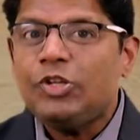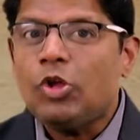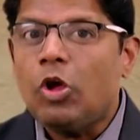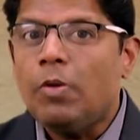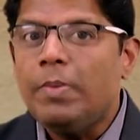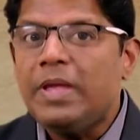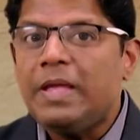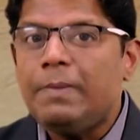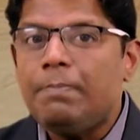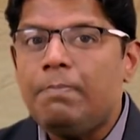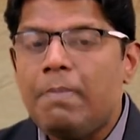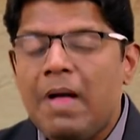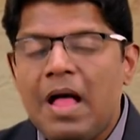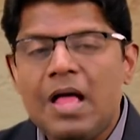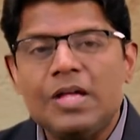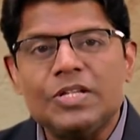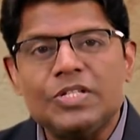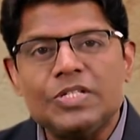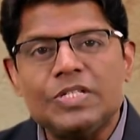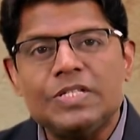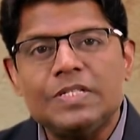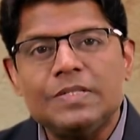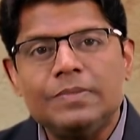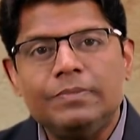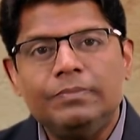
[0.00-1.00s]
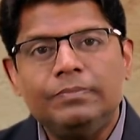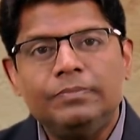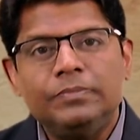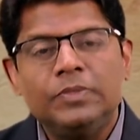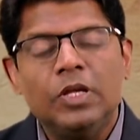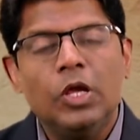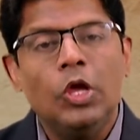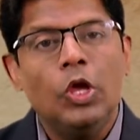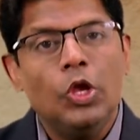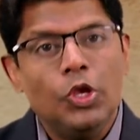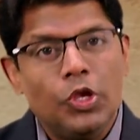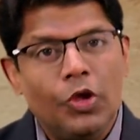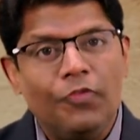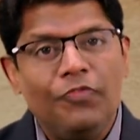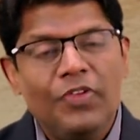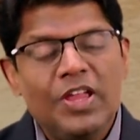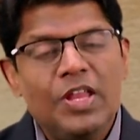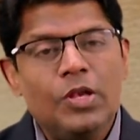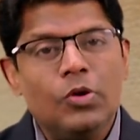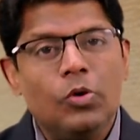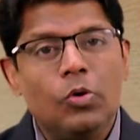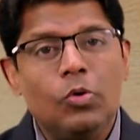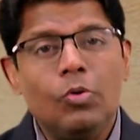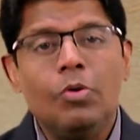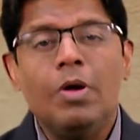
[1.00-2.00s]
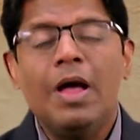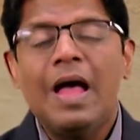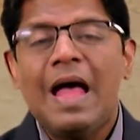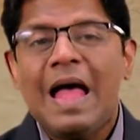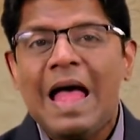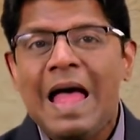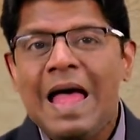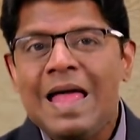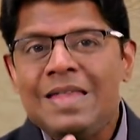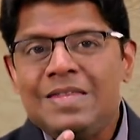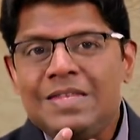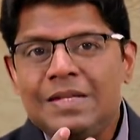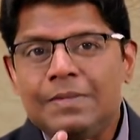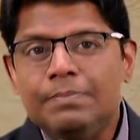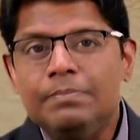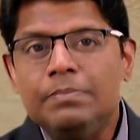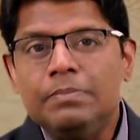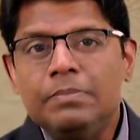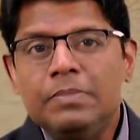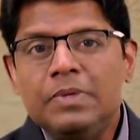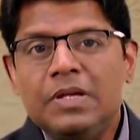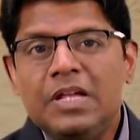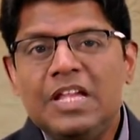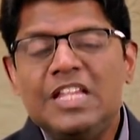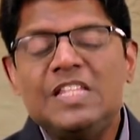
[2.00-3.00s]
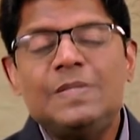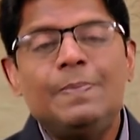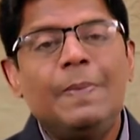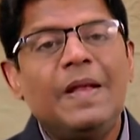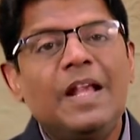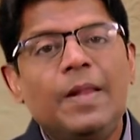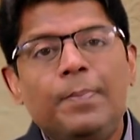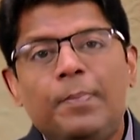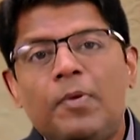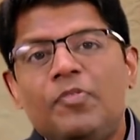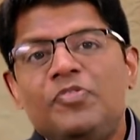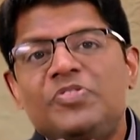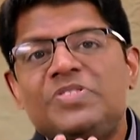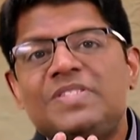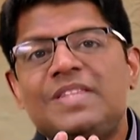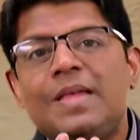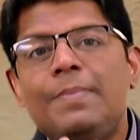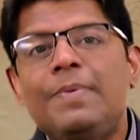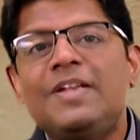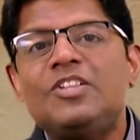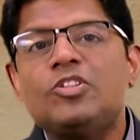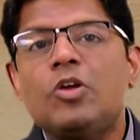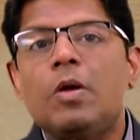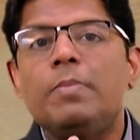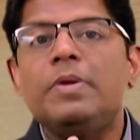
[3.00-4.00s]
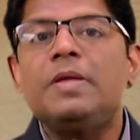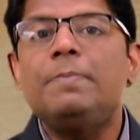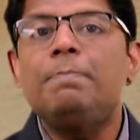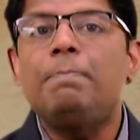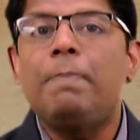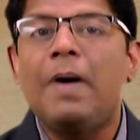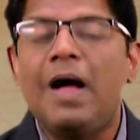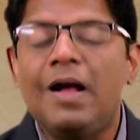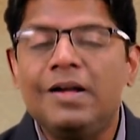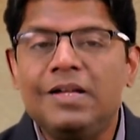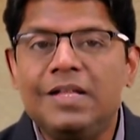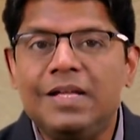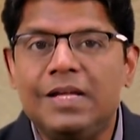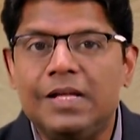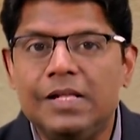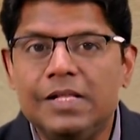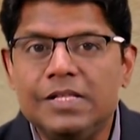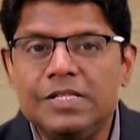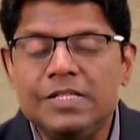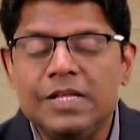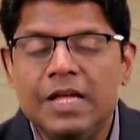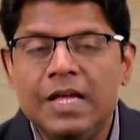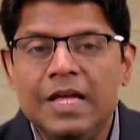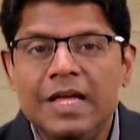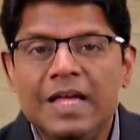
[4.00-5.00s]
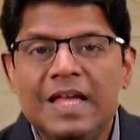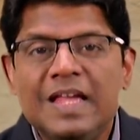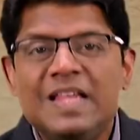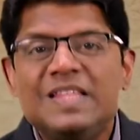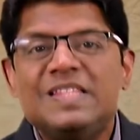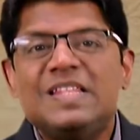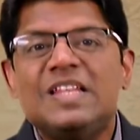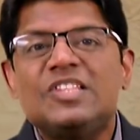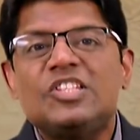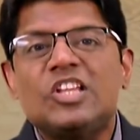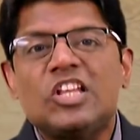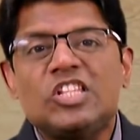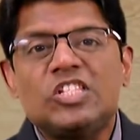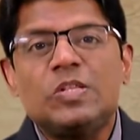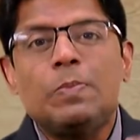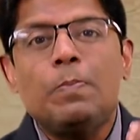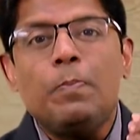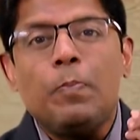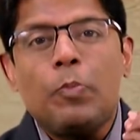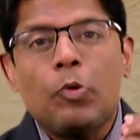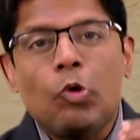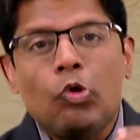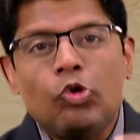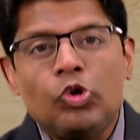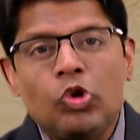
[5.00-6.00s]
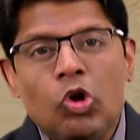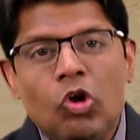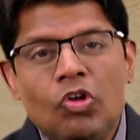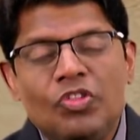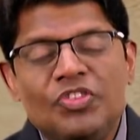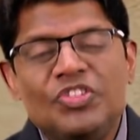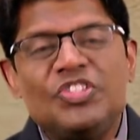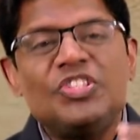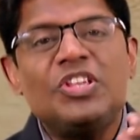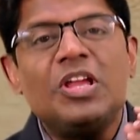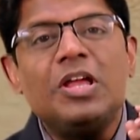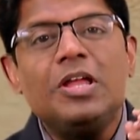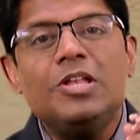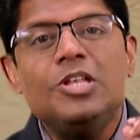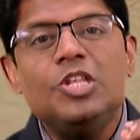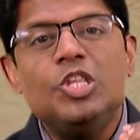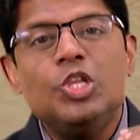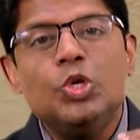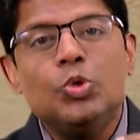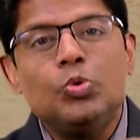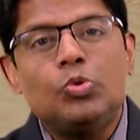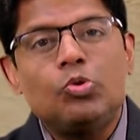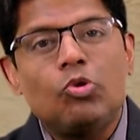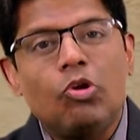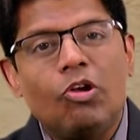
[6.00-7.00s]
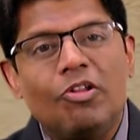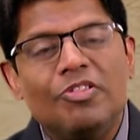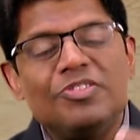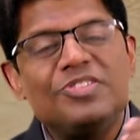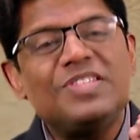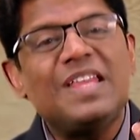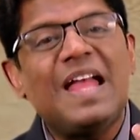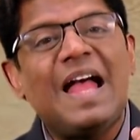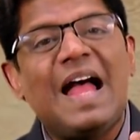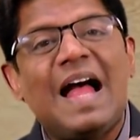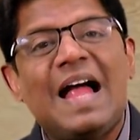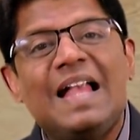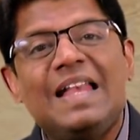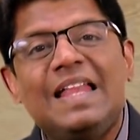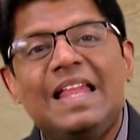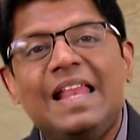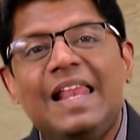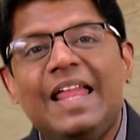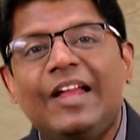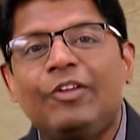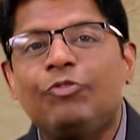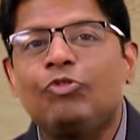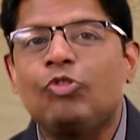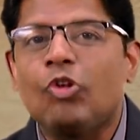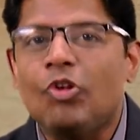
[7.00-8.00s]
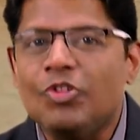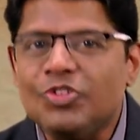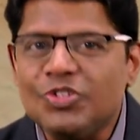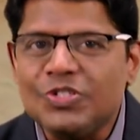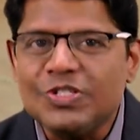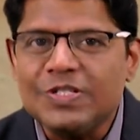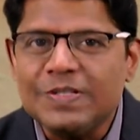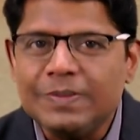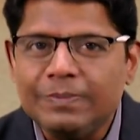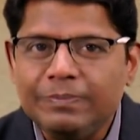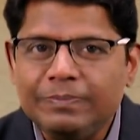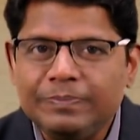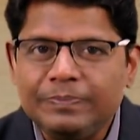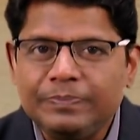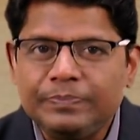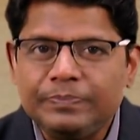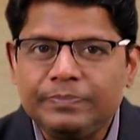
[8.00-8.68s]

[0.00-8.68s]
atomic mass? Now we know atom is made up of subatomic particles such as protons, neutrons and electrons.